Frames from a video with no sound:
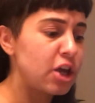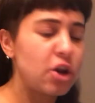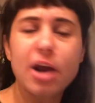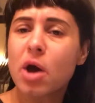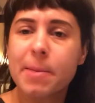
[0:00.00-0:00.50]
You
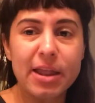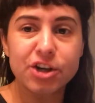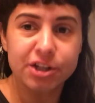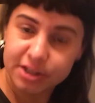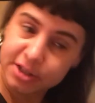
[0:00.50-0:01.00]
know I
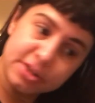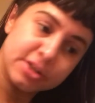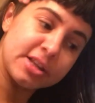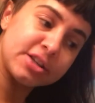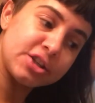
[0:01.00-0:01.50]
mentioned
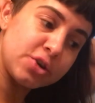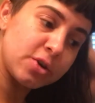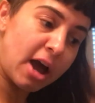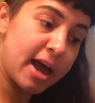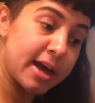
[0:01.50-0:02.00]
this to you
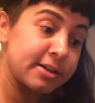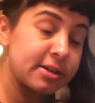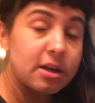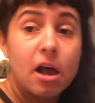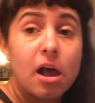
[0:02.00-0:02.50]

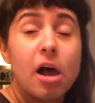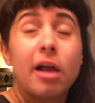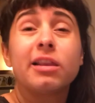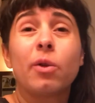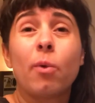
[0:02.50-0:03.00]
guys
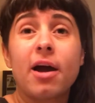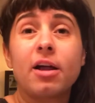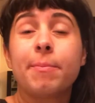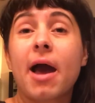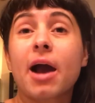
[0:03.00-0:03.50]
a little
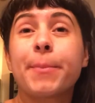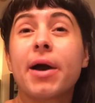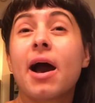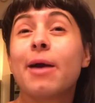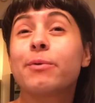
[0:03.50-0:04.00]
while back,
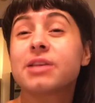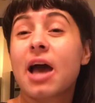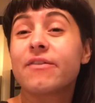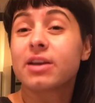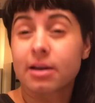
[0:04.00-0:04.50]
but I was
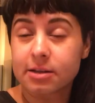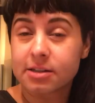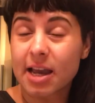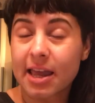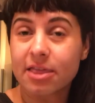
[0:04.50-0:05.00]
having
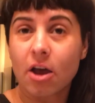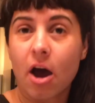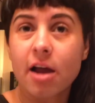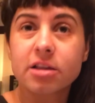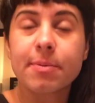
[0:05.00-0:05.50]
second
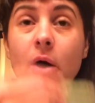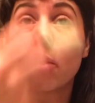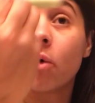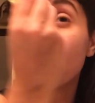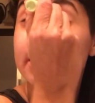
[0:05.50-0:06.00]
thoughts
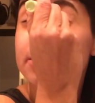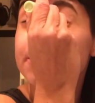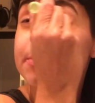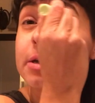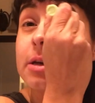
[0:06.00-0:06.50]
about wanting to
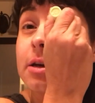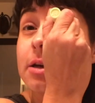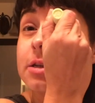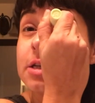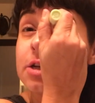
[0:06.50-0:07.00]
be
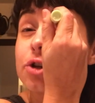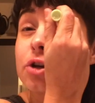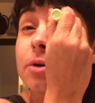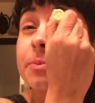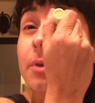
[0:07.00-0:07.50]
a
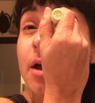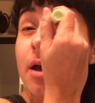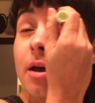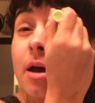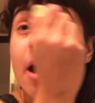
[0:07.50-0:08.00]
teacher.
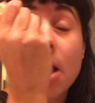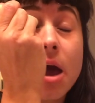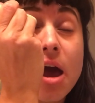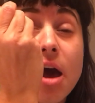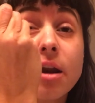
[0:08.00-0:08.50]

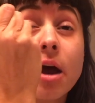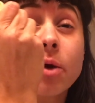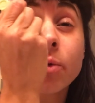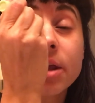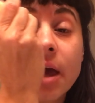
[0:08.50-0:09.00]
And I
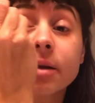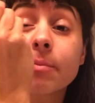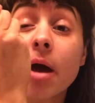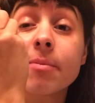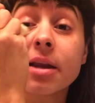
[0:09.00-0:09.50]
realized I'm
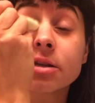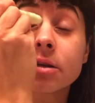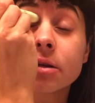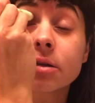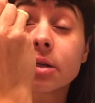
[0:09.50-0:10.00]
not meant
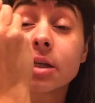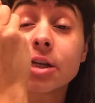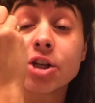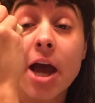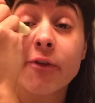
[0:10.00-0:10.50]
to
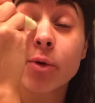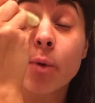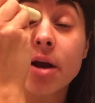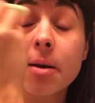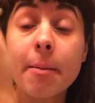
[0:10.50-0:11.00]
teach
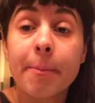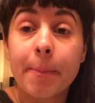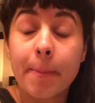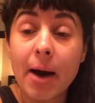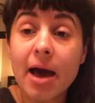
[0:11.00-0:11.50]
everyone,
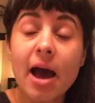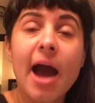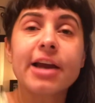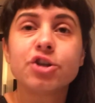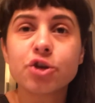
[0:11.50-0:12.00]
but
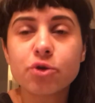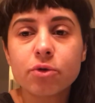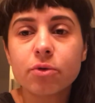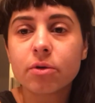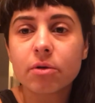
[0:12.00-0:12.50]
I
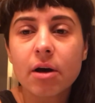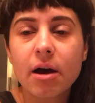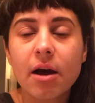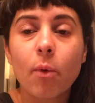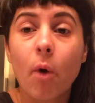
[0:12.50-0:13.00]
do
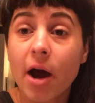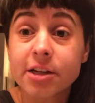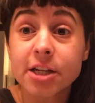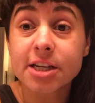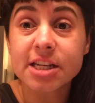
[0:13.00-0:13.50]
want
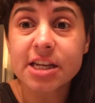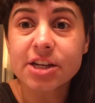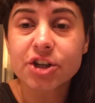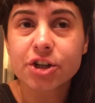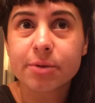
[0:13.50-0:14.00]
to
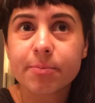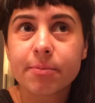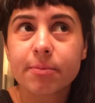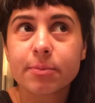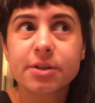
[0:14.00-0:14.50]
teach
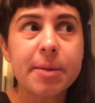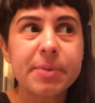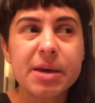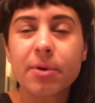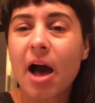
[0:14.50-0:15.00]
some
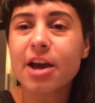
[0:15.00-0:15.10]
people.